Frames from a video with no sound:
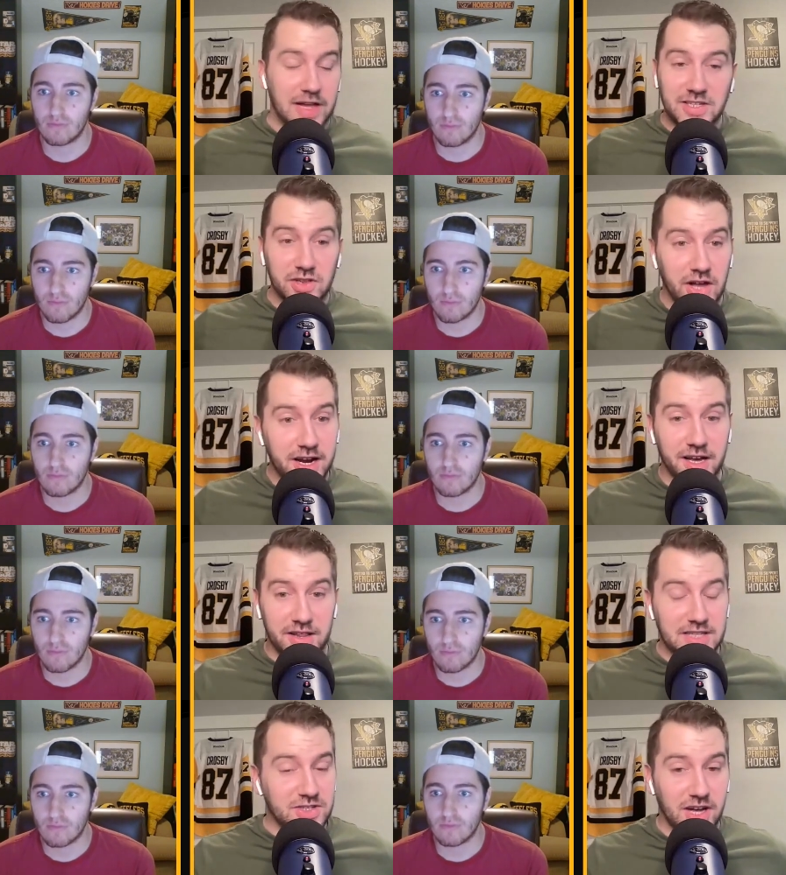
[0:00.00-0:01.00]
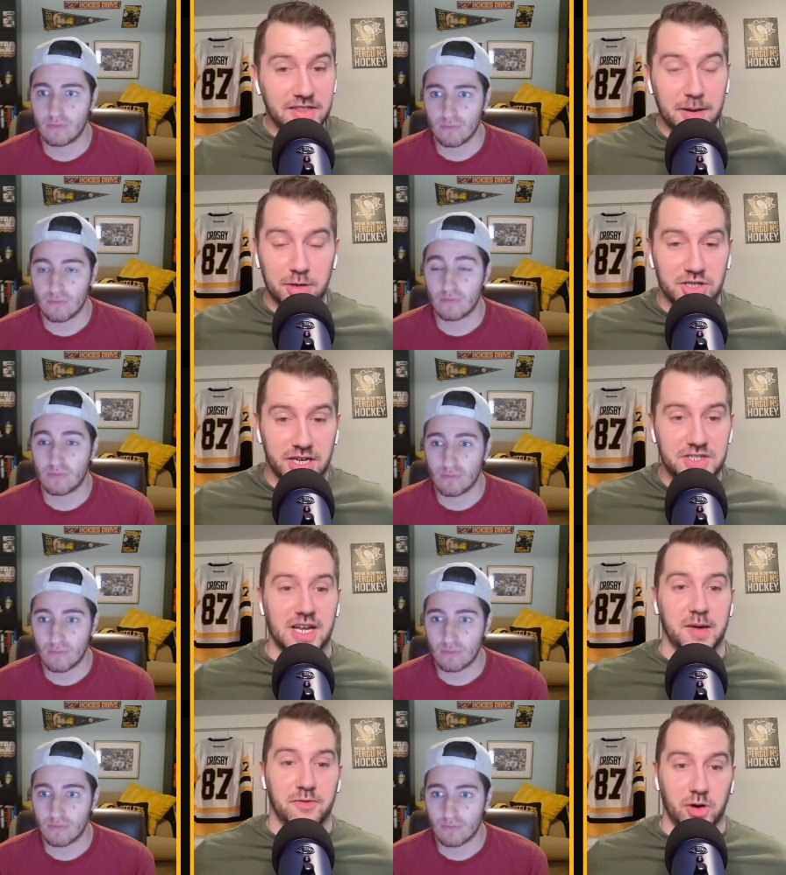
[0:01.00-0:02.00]
Speaker 1: that's a lot of, that's not that much ice
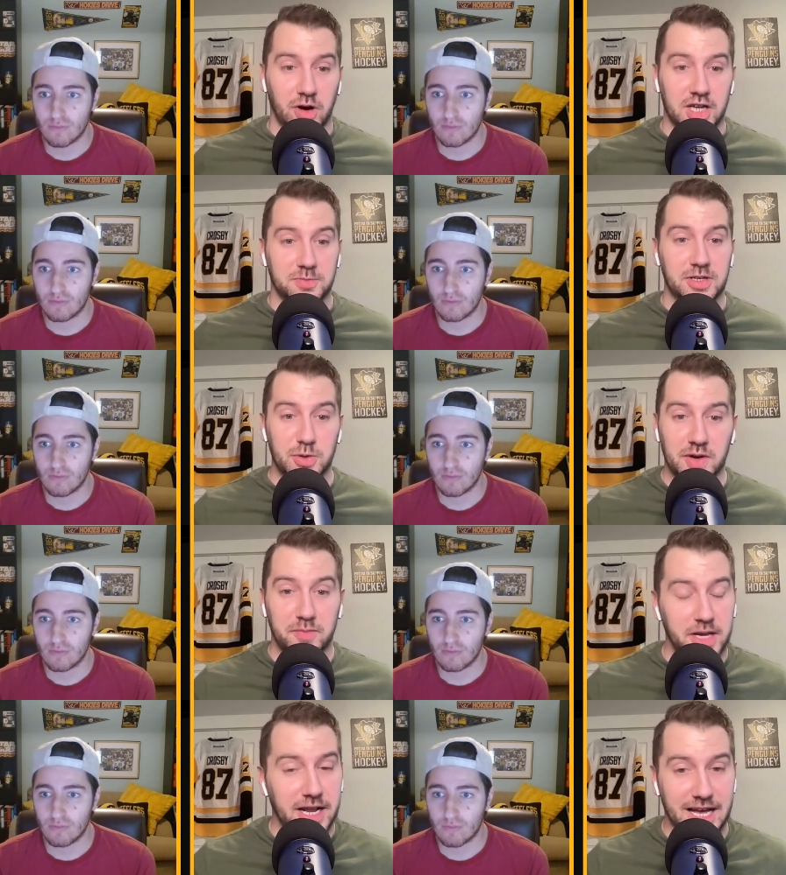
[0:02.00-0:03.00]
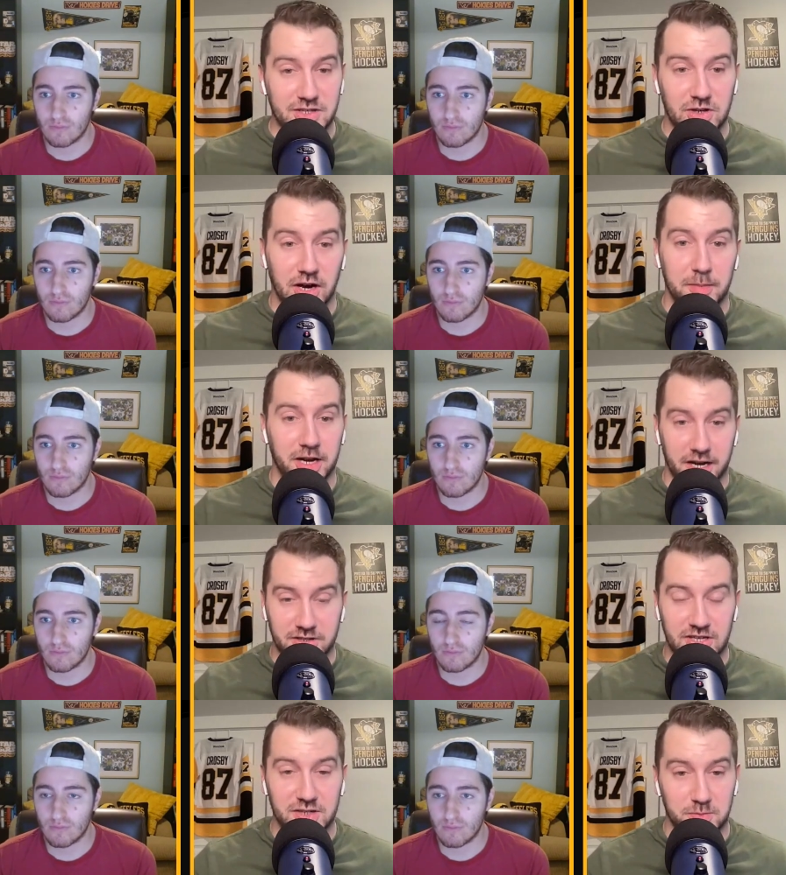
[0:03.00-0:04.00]
time for Crosby to have been as dominant
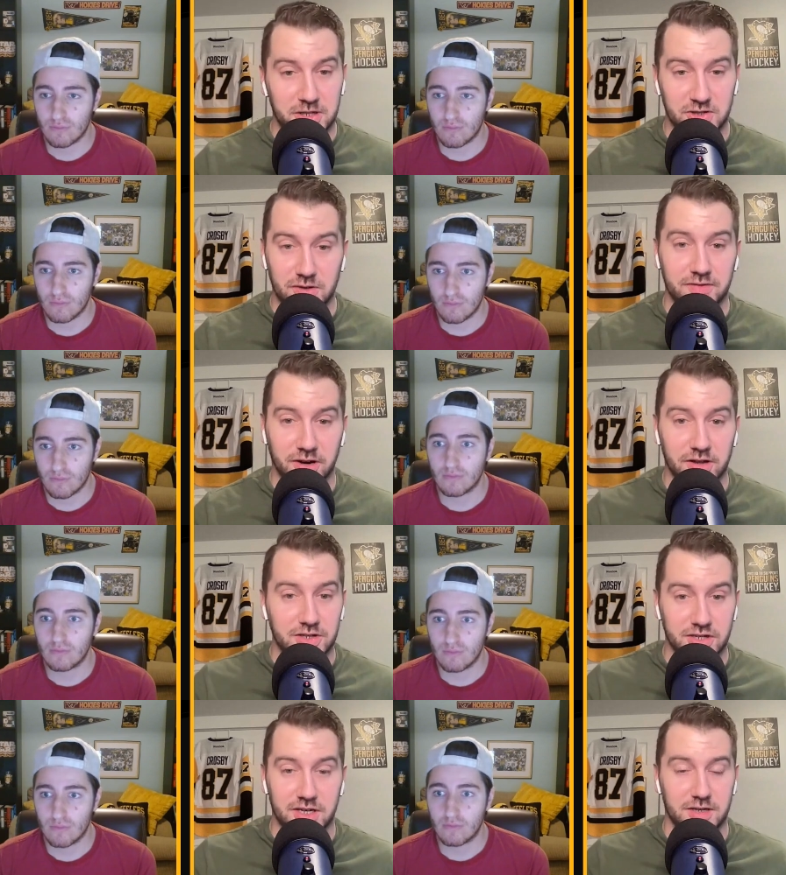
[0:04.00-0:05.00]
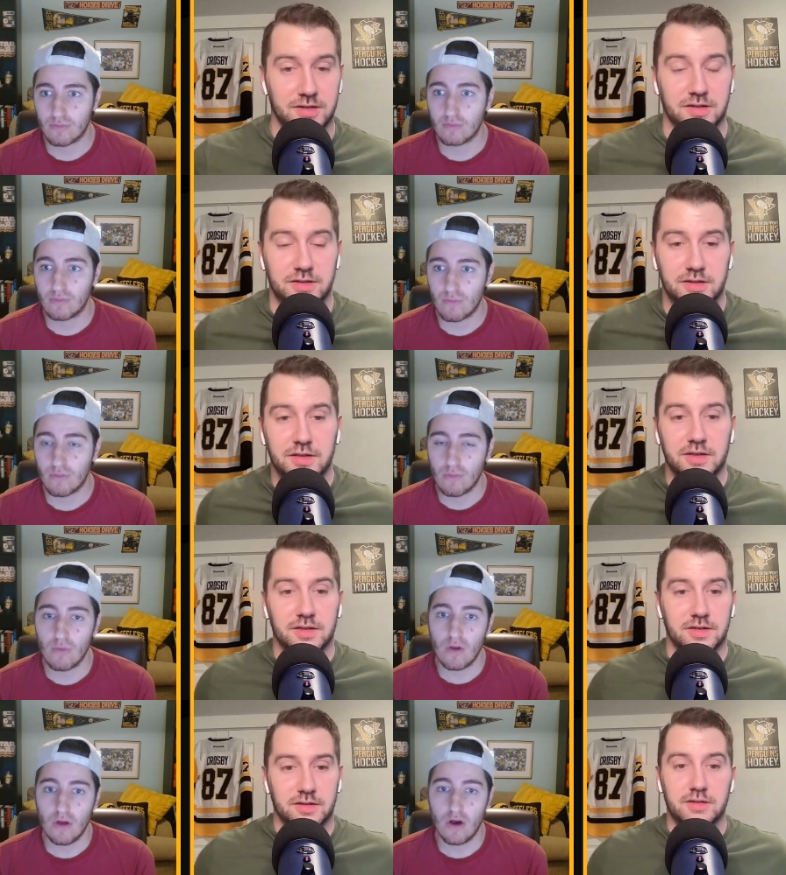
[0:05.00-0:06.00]
as he has been so far this year.
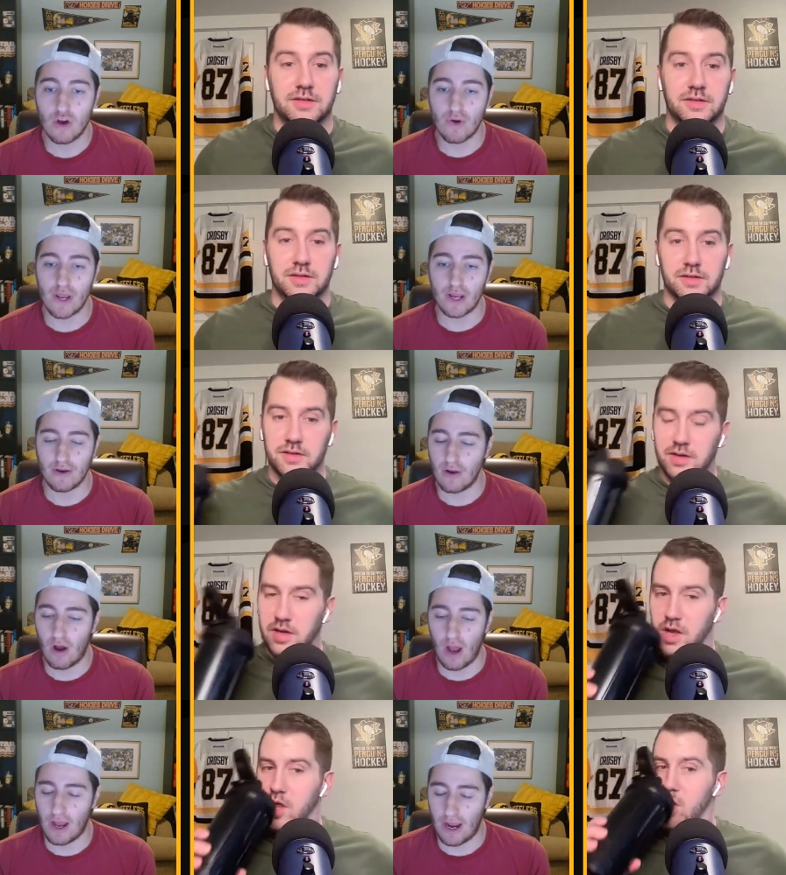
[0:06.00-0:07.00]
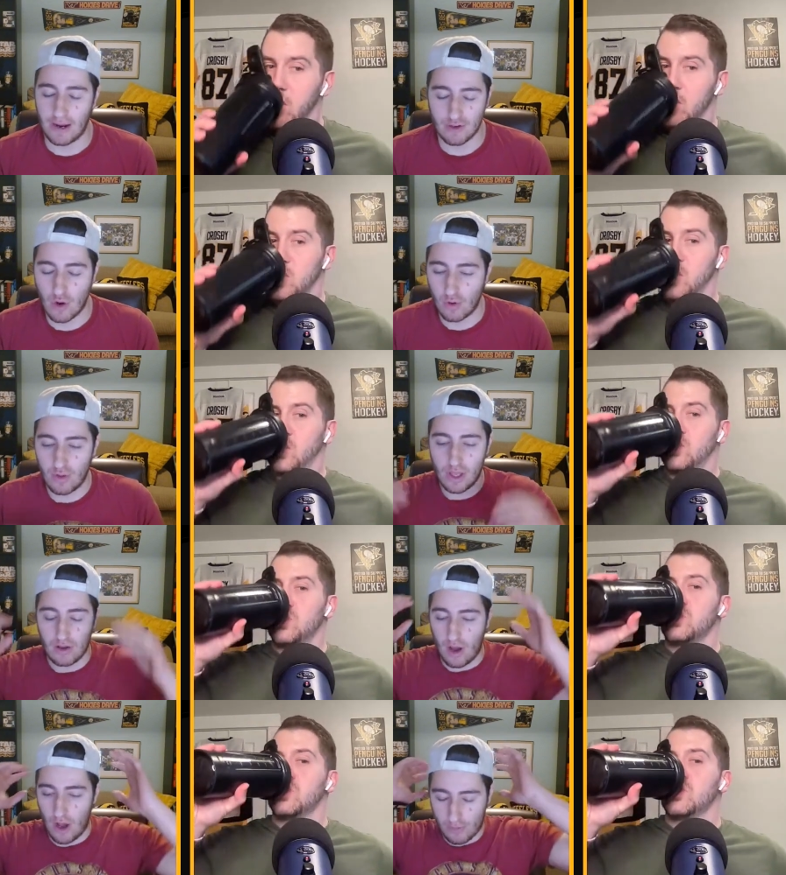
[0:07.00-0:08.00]
Speaker 2: Agreed. No, I, I totally
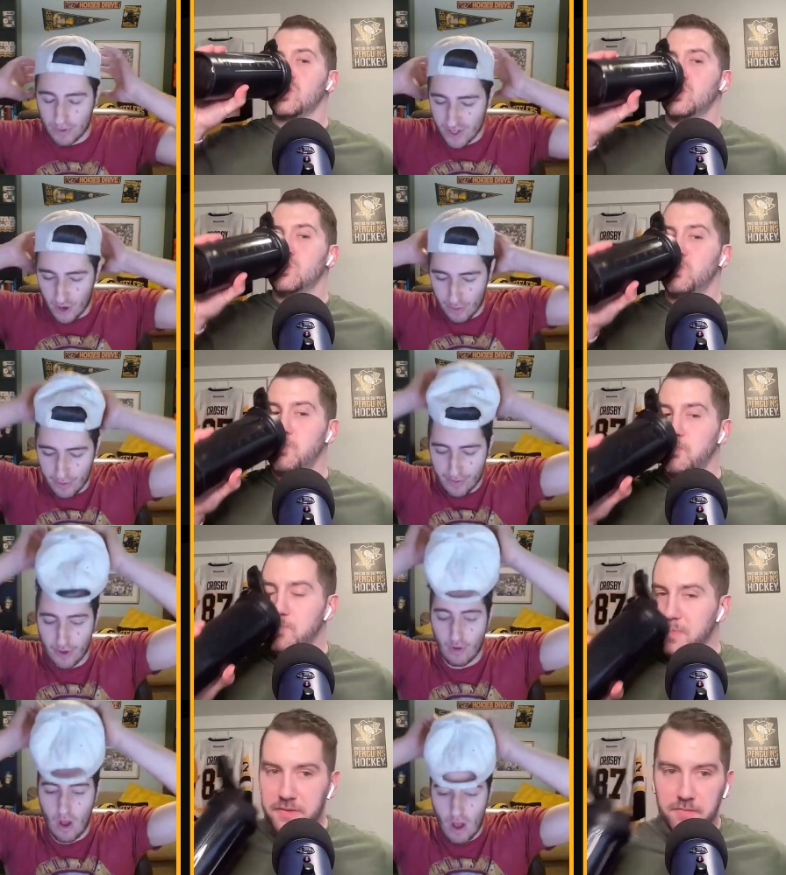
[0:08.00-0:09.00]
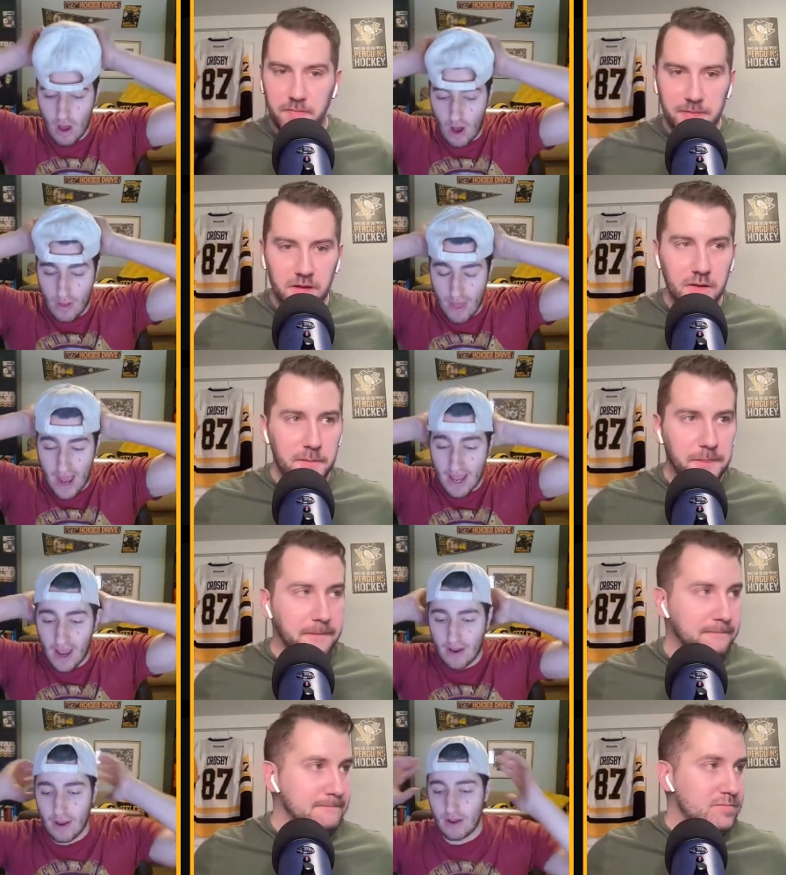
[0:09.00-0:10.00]
one hundred percent agree with you on that.
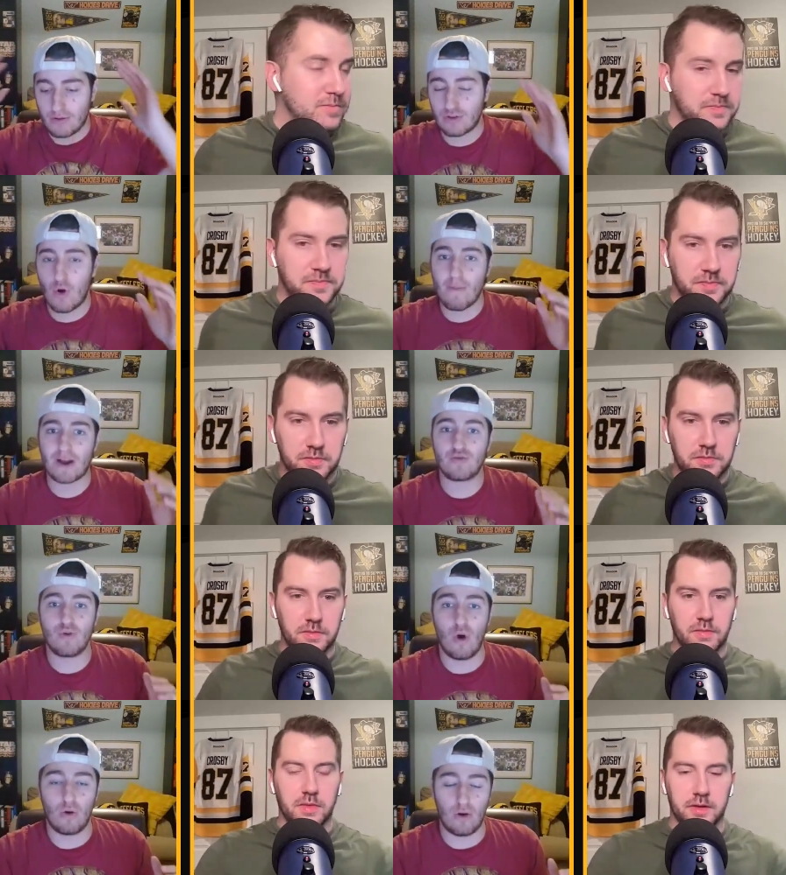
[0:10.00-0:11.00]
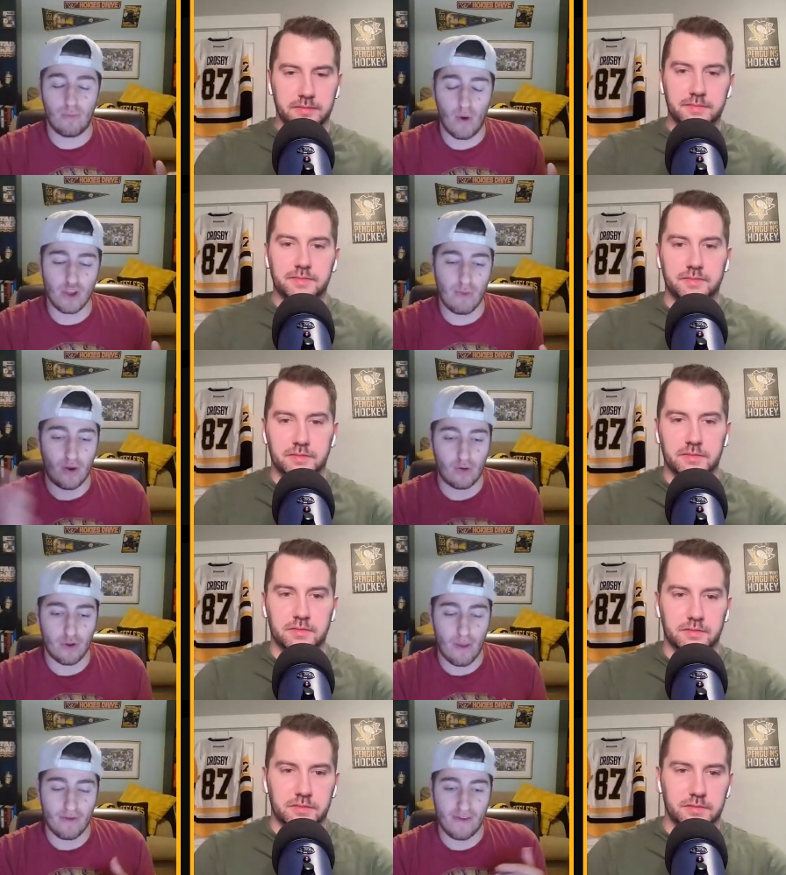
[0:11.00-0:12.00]
And going back to a, a point you made earlier about the